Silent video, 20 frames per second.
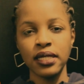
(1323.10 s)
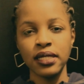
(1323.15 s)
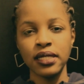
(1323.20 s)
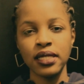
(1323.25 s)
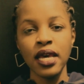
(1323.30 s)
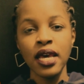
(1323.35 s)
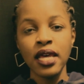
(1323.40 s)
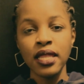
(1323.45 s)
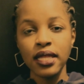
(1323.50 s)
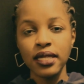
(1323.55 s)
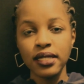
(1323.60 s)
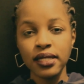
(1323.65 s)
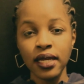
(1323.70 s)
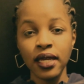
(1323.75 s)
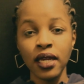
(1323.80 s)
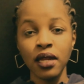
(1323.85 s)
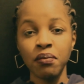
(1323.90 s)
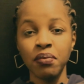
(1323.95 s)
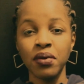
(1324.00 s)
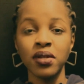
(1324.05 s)
this. The
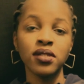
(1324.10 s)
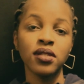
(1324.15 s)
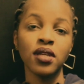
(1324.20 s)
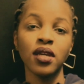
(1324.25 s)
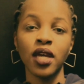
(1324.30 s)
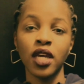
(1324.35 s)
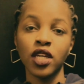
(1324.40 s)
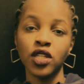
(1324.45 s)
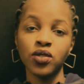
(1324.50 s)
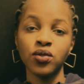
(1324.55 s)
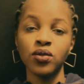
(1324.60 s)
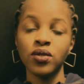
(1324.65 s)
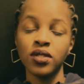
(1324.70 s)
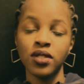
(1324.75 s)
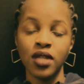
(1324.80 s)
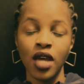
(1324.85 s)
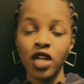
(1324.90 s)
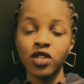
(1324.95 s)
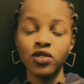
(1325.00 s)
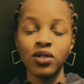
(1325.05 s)
second best thing I do
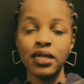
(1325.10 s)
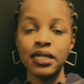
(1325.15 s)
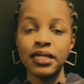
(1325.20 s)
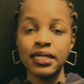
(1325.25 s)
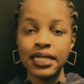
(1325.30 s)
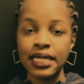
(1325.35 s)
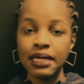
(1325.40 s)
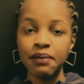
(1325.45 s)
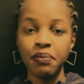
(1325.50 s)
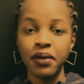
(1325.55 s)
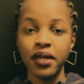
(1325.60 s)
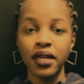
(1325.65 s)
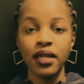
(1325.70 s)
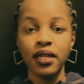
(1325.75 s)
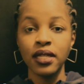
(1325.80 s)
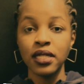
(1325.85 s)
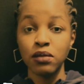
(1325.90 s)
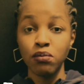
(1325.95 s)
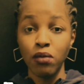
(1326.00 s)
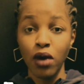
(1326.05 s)
is actually sleeping, in
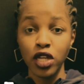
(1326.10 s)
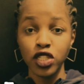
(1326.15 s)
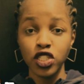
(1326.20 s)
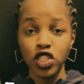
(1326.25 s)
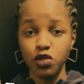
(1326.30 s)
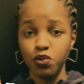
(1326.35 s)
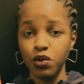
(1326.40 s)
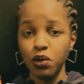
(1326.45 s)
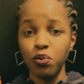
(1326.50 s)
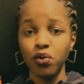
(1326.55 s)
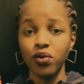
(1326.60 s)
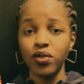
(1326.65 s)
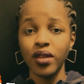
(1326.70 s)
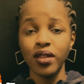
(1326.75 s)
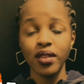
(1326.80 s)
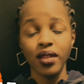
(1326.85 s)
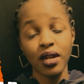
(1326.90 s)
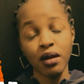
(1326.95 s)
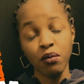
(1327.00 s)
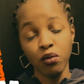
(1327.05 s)
as much as people
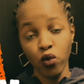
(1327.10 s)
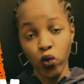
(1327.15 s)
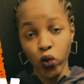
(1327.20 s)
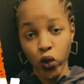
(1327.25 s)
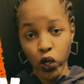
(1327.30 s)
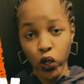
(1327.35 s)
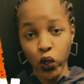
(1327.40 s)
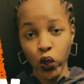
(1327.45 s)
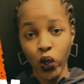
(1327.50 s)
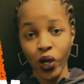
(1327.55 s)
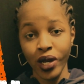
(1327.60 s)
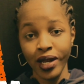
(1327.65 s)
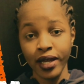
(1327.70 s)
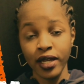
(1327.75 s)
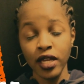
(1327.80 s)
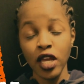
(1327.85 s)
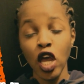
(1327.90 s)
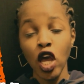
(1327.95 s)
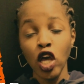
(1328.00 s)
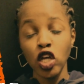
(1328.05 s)
think that I'm a workaholic.
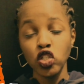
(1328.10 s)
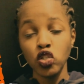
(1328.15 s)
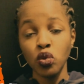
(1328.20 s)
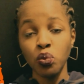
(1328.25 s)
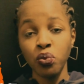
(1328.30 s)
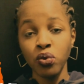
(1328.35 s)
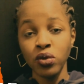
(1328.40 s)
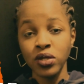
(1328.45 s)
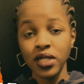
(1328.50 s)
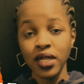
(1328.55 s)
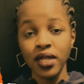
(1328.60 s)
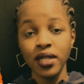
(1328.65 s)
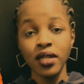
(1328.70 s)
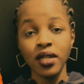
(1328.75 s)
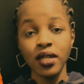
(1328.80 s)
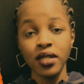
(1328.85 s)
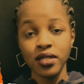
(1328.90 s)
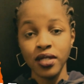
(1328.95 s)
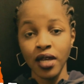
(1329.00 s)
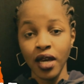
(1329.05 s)
So put in
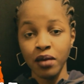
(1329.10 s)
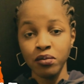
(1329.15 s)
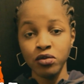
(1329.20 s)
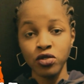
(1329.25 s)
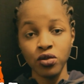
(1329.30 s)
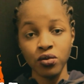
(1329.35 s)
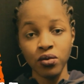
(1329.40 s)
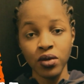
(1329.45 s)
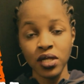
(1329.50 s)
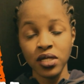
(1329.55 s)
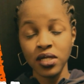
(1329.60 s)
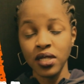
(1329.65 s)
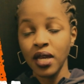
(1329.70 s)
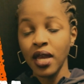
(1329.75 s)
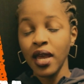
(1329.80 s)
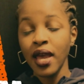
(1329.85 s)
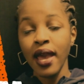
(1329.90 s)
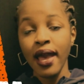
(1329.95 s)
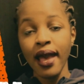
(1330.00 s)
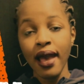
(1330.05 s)
time to rest.
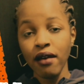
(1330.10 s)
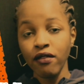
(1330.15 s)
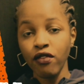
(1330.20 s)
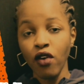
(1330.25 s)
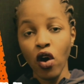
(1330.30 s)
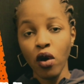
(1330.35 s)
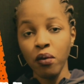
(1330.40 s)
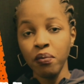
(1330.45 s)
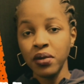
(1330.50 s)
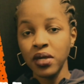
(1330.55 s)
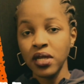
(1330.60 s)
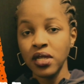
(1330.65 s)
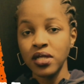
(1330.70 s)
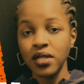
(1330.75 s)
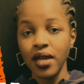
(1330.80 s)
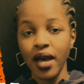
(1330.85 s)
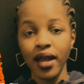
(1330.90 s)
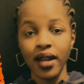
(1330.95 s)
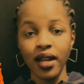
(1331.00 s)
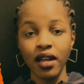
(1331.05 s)
Have hobbies.
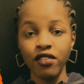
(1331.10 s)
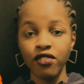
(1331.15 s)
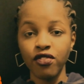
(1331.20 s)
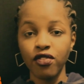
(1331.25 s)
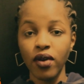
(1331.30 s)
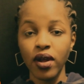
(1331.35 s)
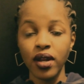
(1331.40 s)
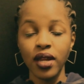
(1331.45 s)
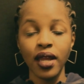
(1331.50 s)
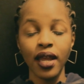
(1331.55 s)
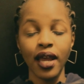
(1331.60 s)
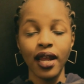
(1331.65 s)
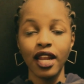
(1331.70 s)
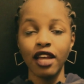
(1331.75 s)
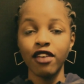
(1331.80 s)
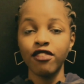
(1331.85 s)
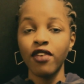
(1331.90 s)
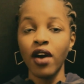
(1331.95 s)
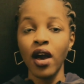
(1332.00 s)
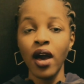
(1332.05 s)
I love running. I
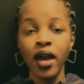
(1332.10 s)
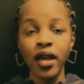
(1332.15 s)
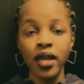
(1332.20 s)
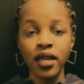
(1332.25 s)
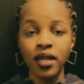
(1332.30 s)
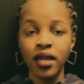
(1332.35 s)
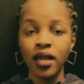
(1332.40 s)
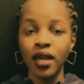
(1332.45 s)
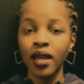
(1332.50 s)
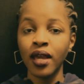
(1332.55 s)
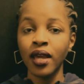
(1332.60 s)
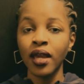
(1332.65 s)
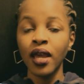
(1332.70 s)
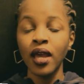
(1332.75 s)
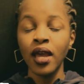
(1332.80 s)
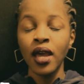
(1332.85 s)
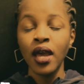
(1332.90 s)
love hiking.